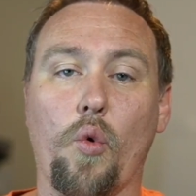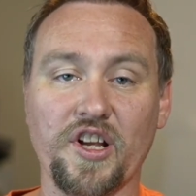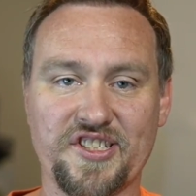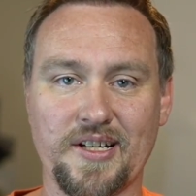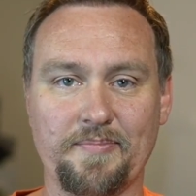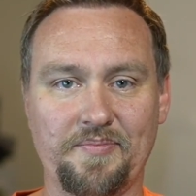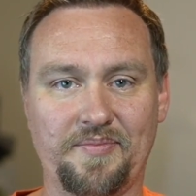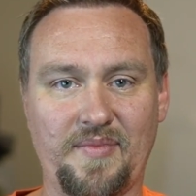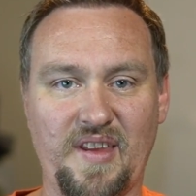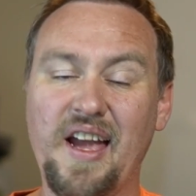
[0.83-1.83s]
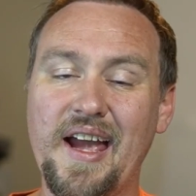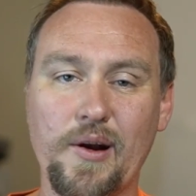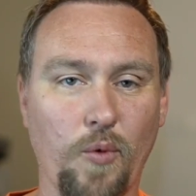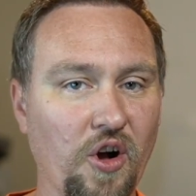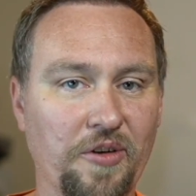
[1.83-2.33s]
What's up,
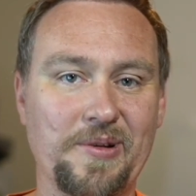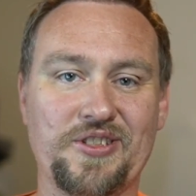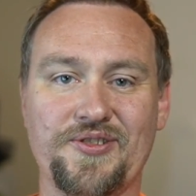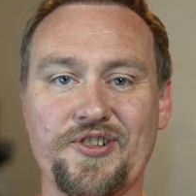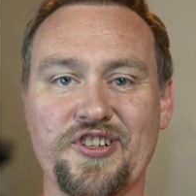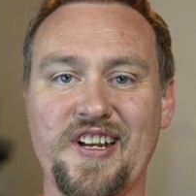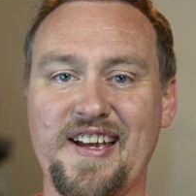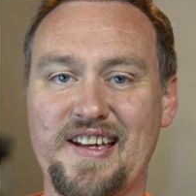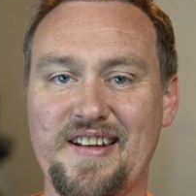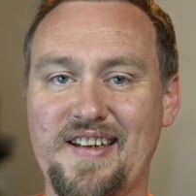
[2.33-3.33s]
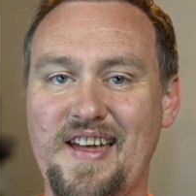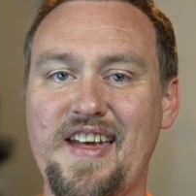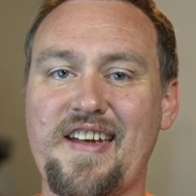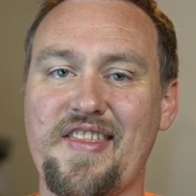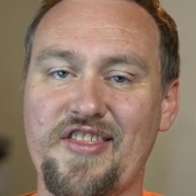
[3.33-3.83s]
and welcome to Surging Ahead.
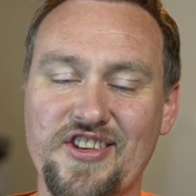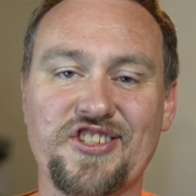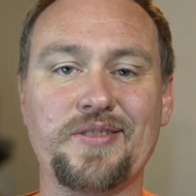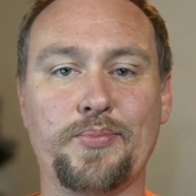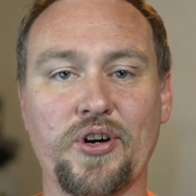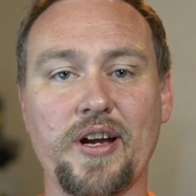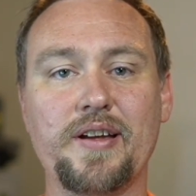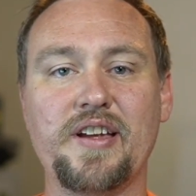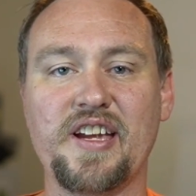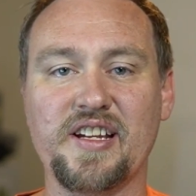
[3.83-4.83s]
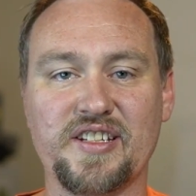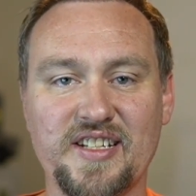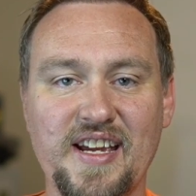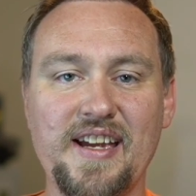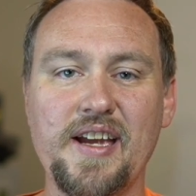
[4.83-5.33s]
This is Brett, and
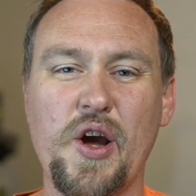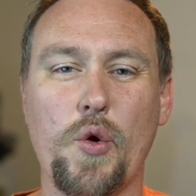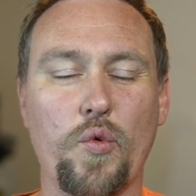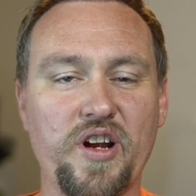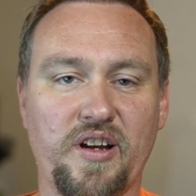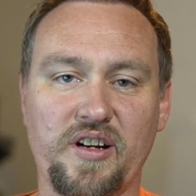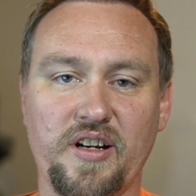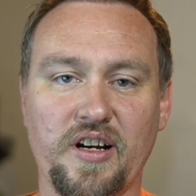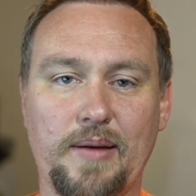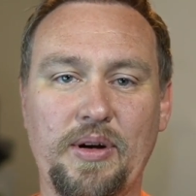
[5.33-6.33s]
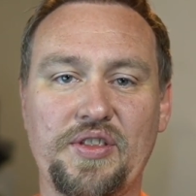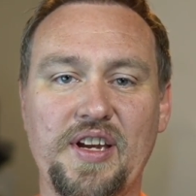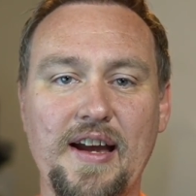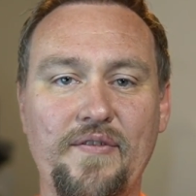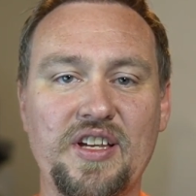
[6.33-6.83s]
today we are going to talk about the
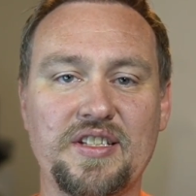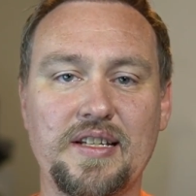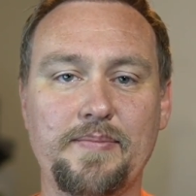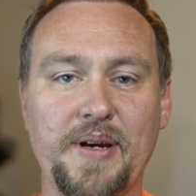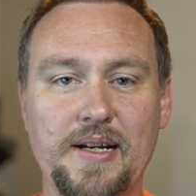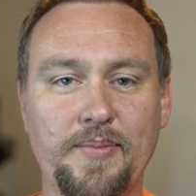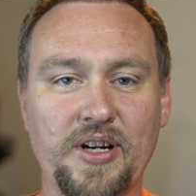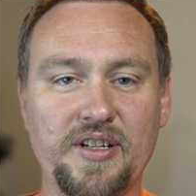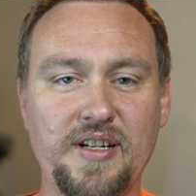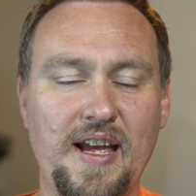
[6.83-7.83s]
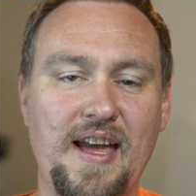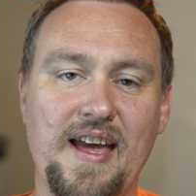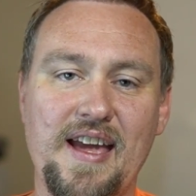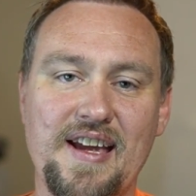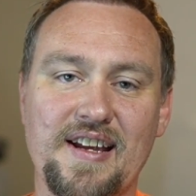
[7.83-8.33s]
FSD beta button
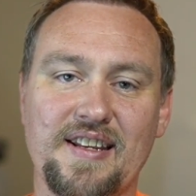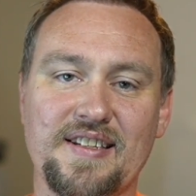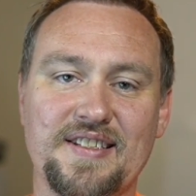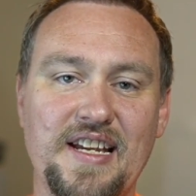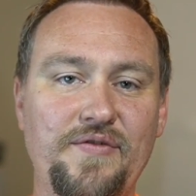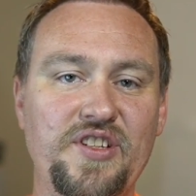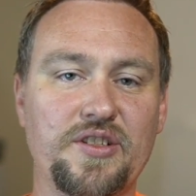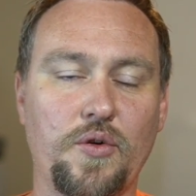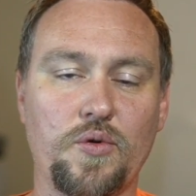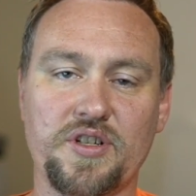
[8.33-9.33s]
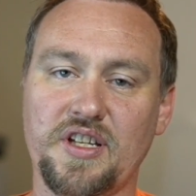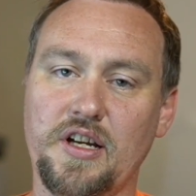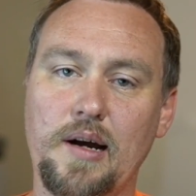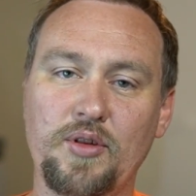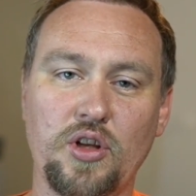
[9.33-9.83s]
and the safety scores
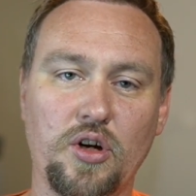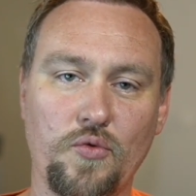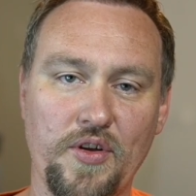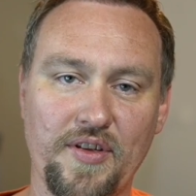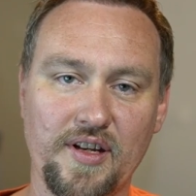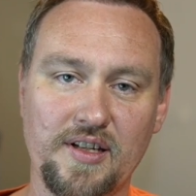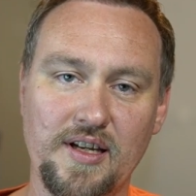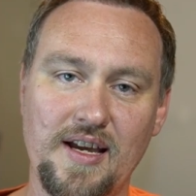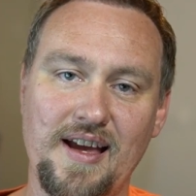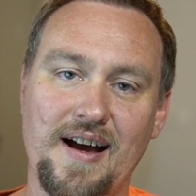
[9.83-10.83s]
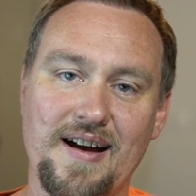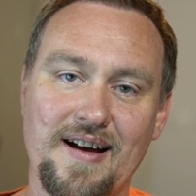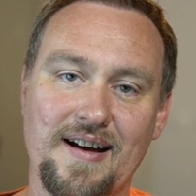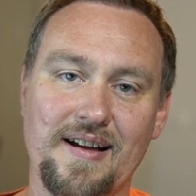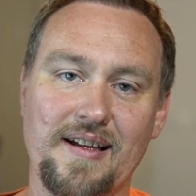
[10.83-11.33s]
that come along with it.
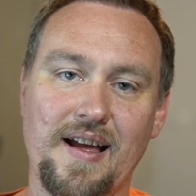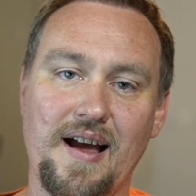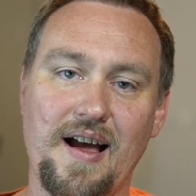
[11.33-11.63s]
I